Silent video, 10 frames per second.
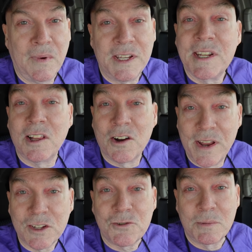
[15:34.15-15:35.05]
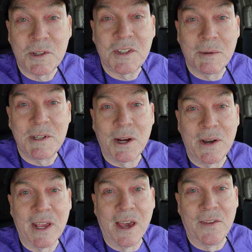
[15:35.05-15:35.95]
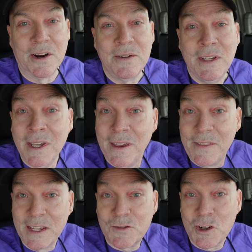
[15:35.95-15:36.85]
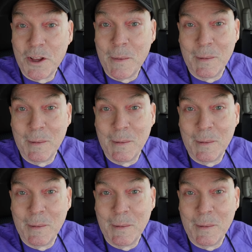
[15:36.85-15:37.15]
Until our next trip to the cemetery together, thanks for sharing the